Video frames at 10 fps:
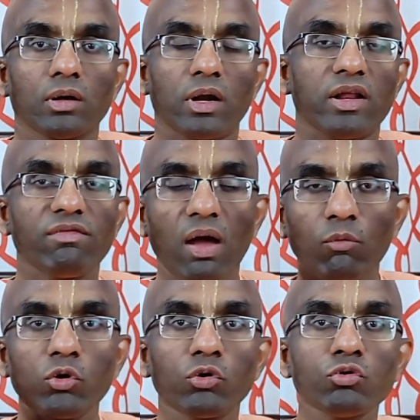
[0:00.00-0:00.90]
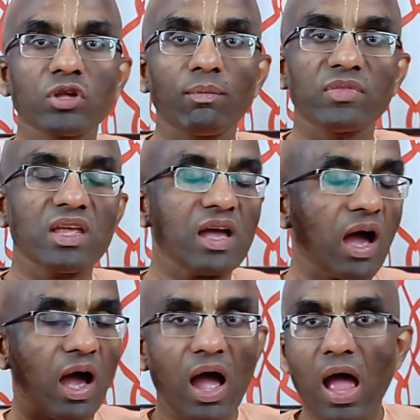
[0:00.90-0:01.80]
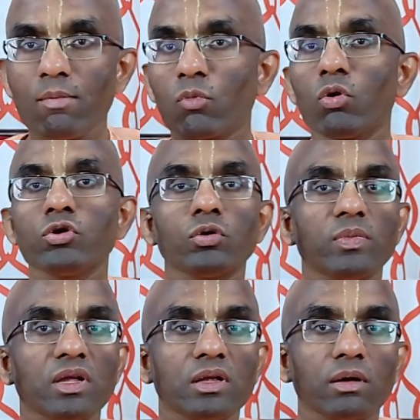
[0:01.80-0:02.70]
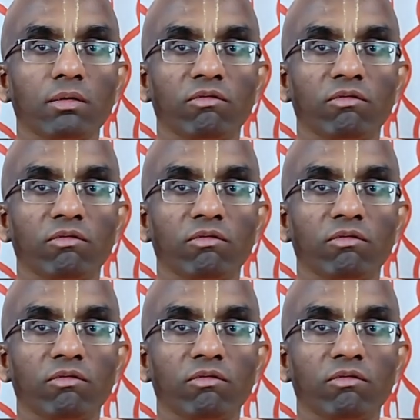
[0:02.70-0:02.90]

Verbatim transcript: That if I am going to do something, I am going to be